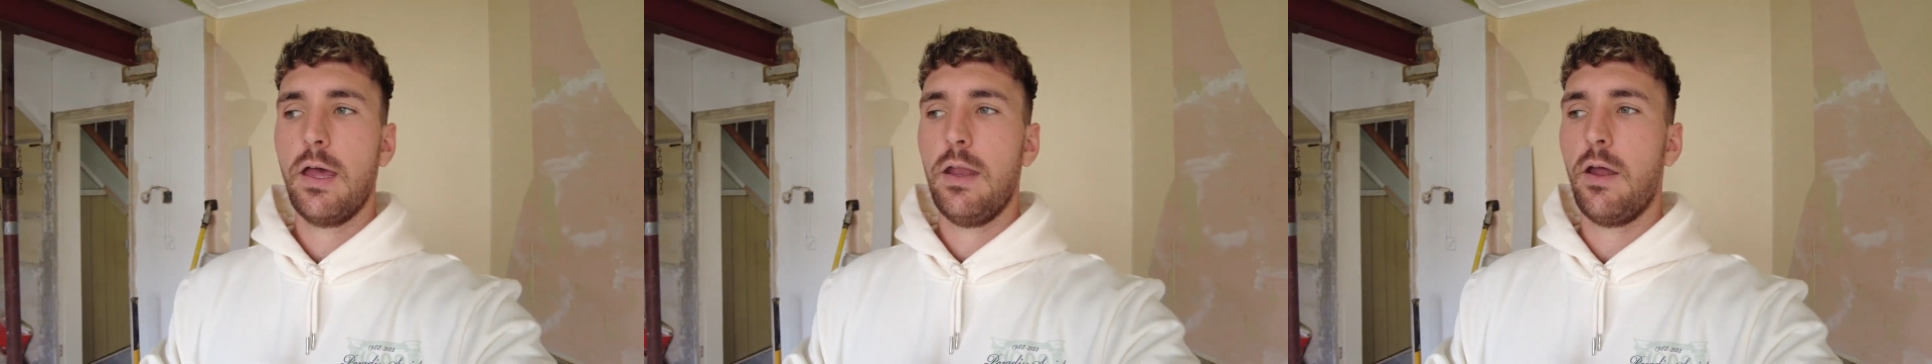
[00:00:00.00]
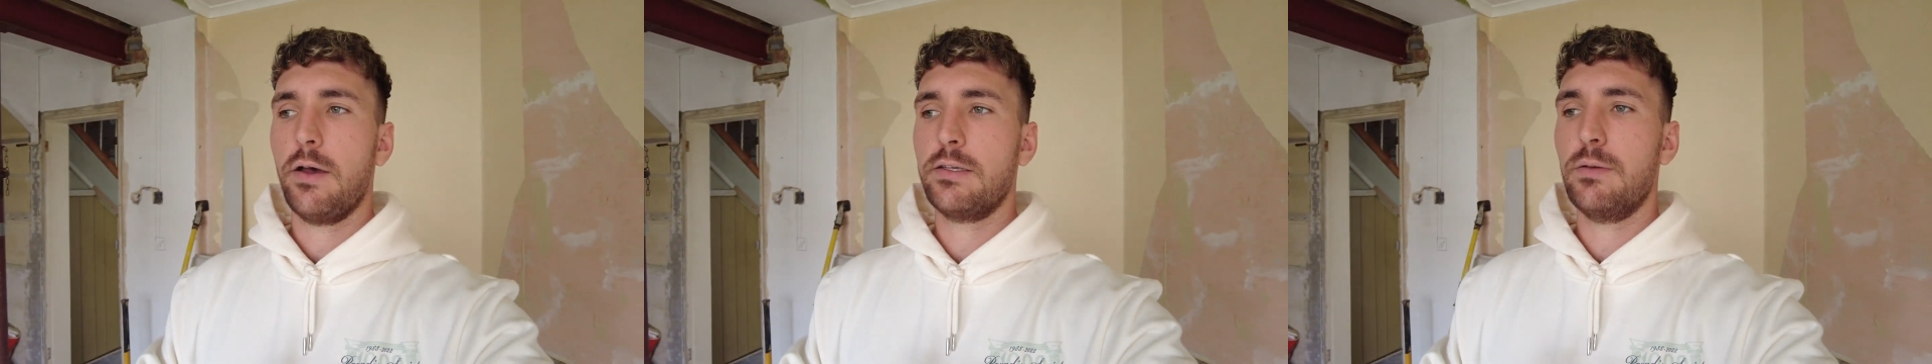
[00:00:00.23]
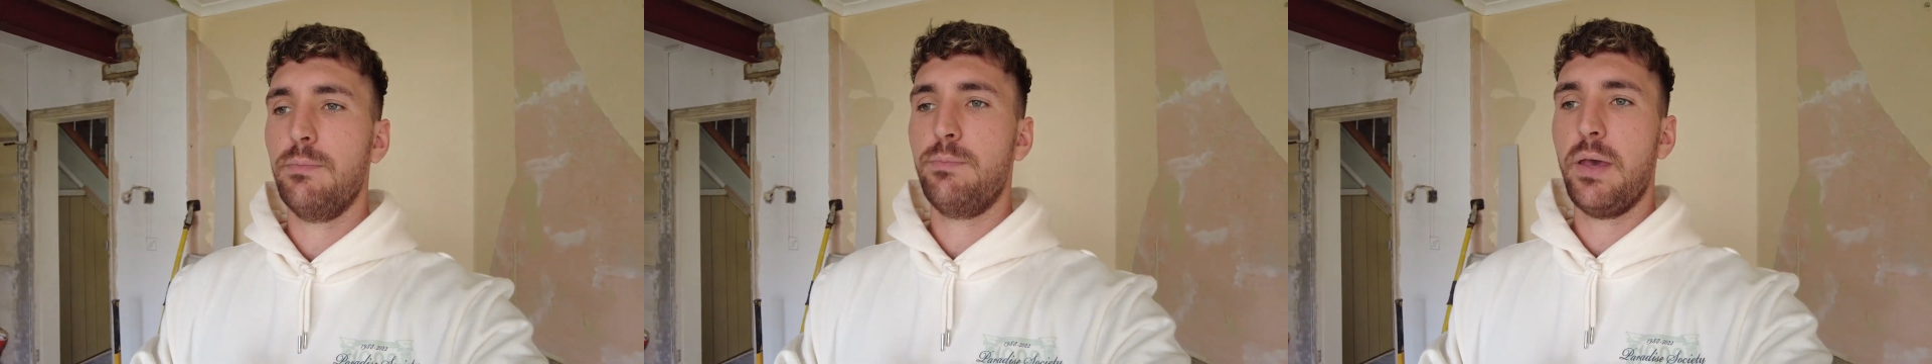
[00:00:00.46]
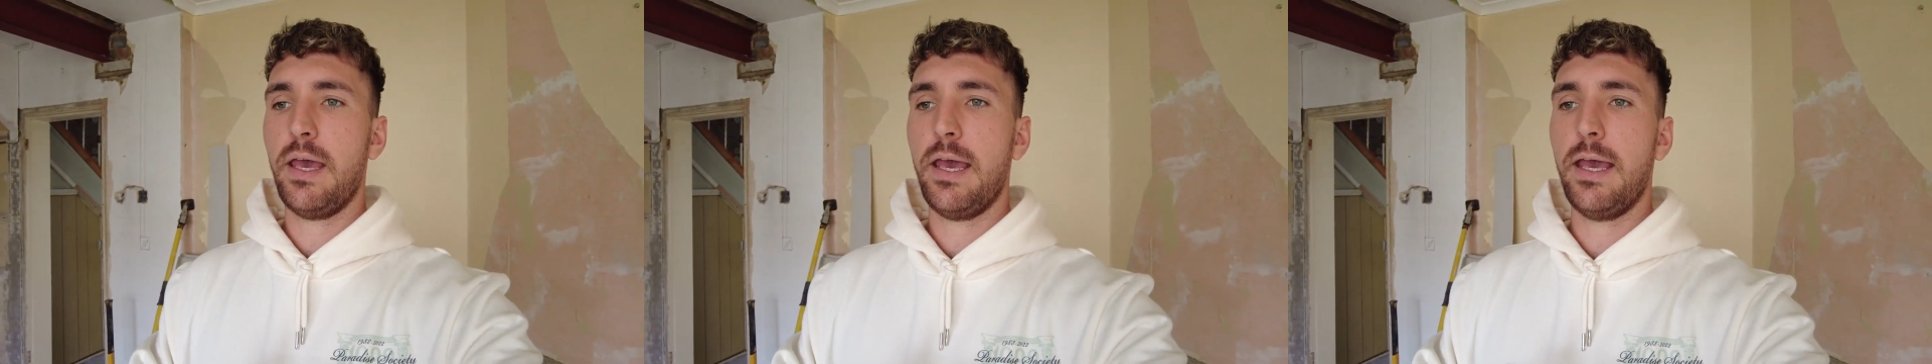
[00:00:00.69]
nice and
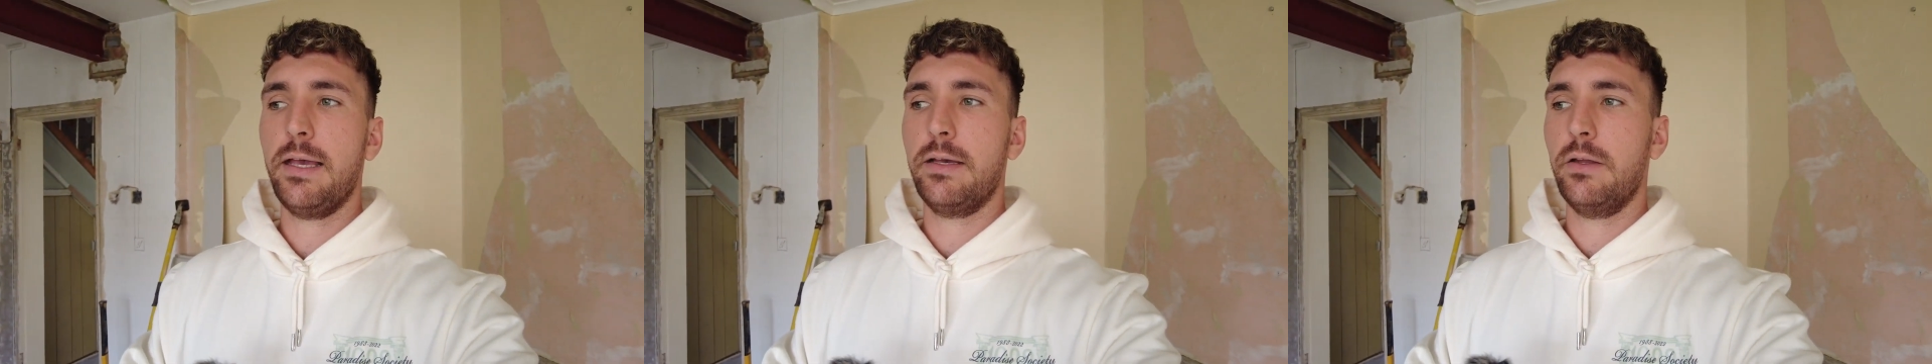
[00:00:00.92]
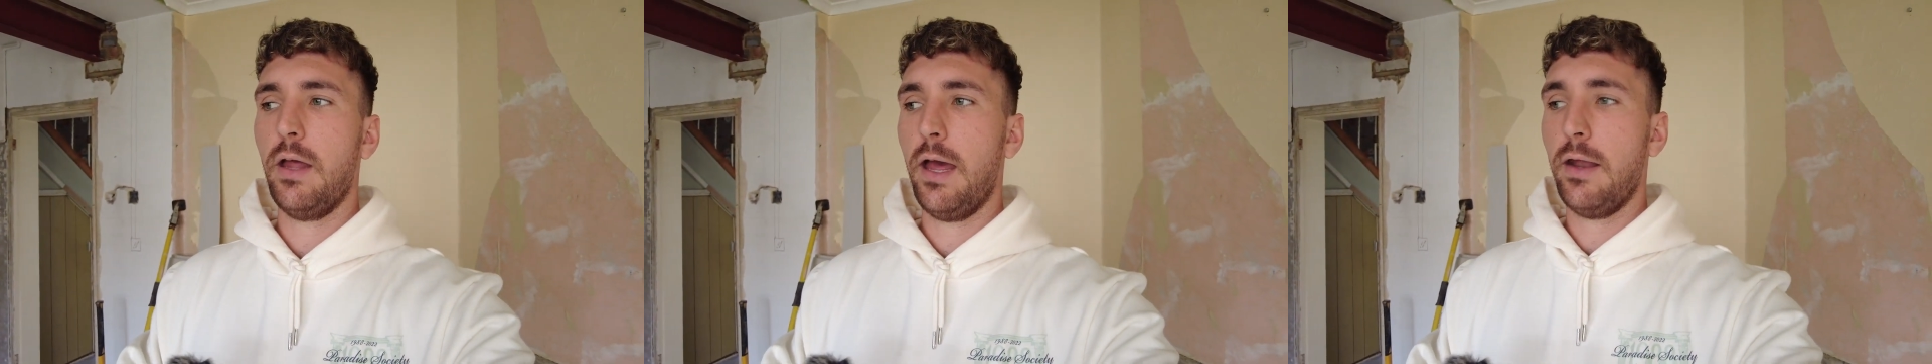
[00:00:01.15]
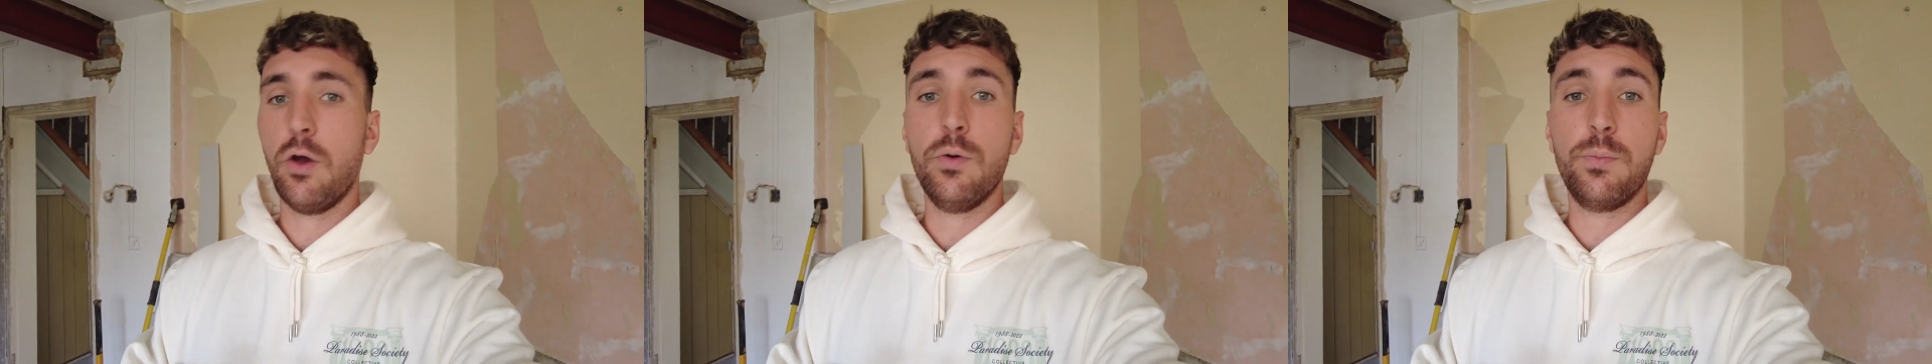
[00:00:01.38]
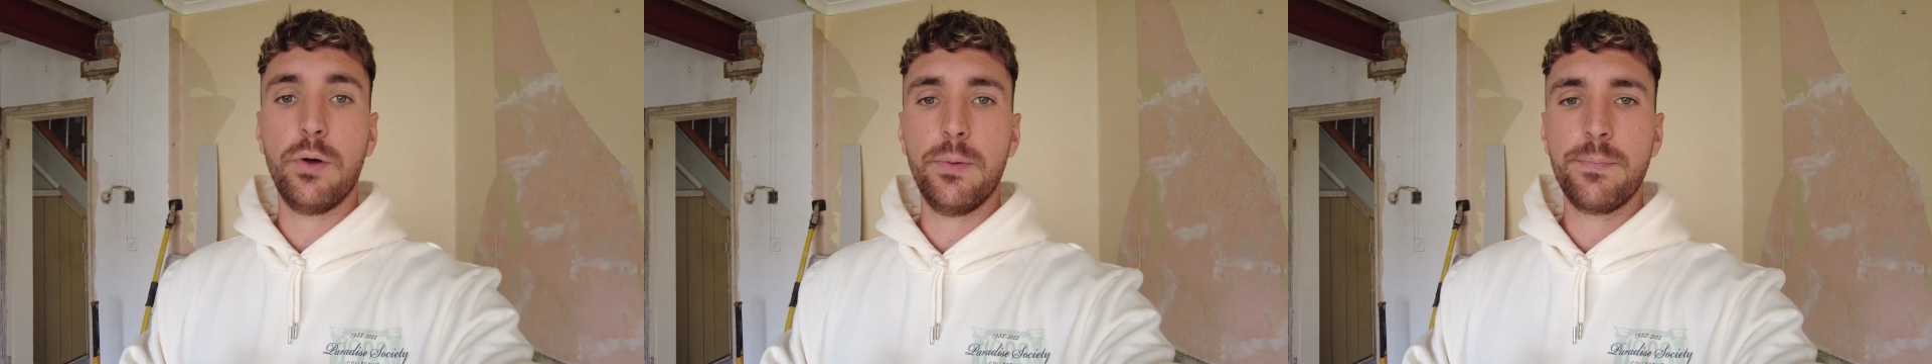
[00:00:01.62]
big and
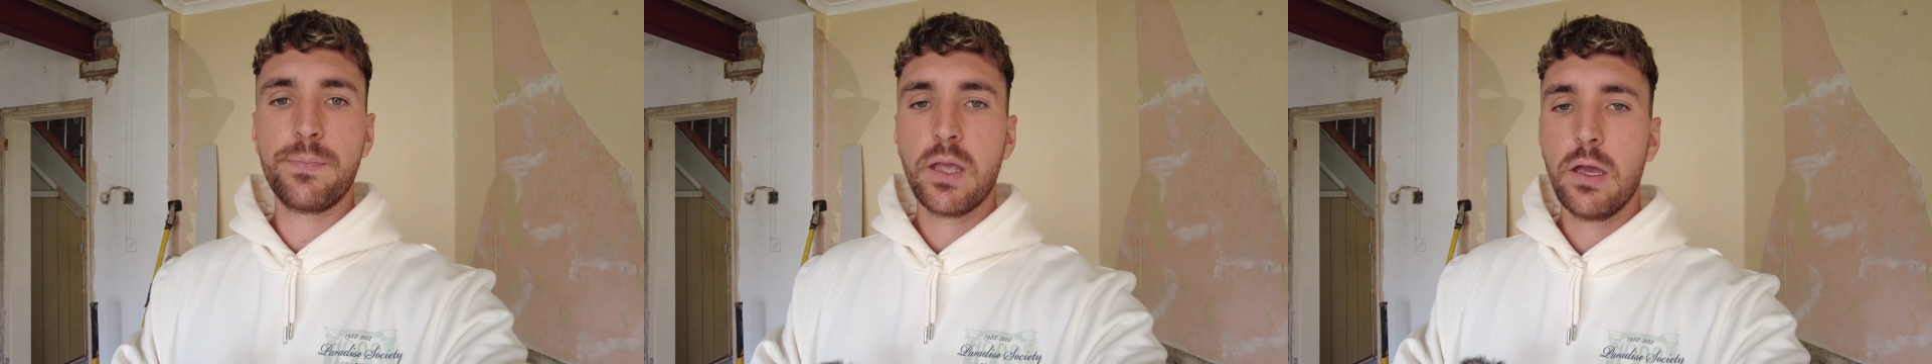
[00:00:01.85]
open.